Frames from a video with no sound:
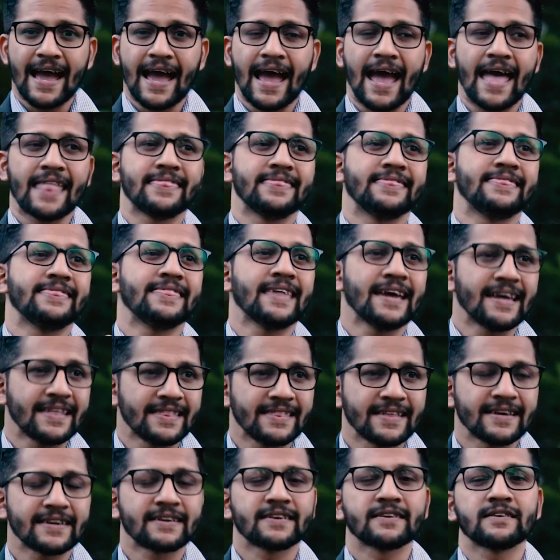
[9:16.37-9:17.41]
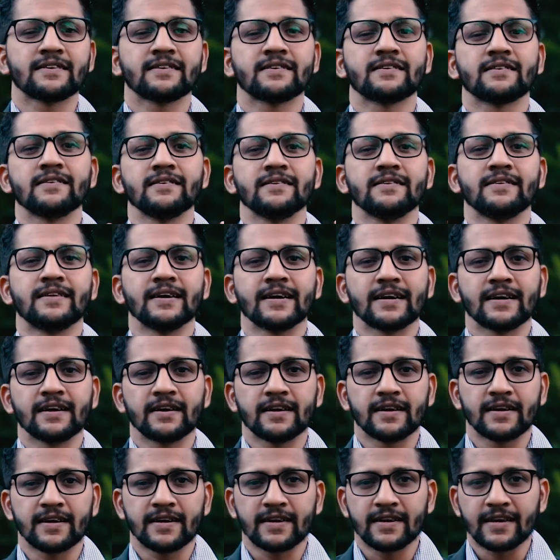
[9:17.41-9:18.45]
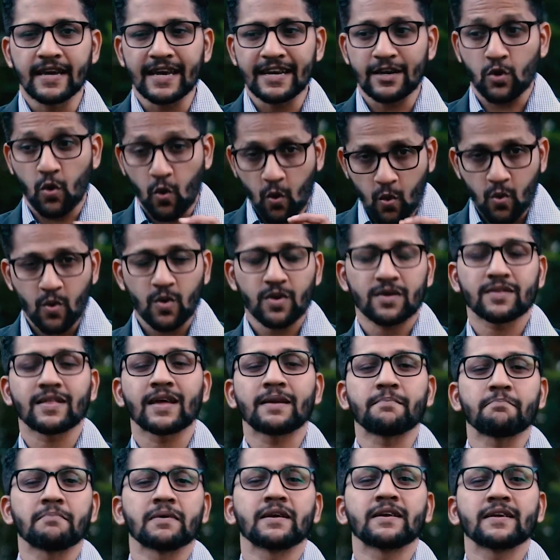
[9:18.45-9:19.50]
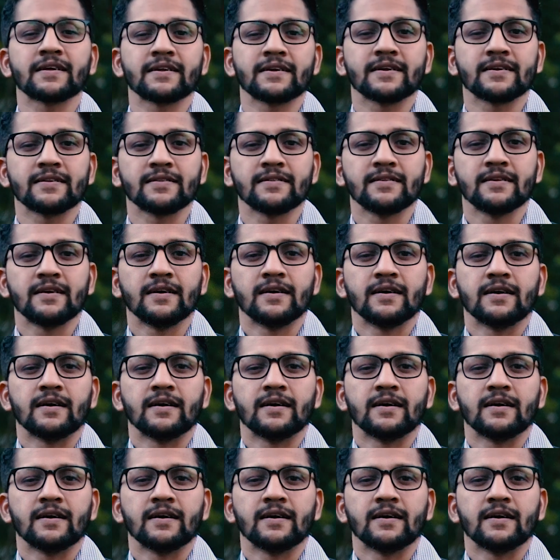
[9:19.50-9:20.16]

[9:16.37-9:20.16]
and then they get over that material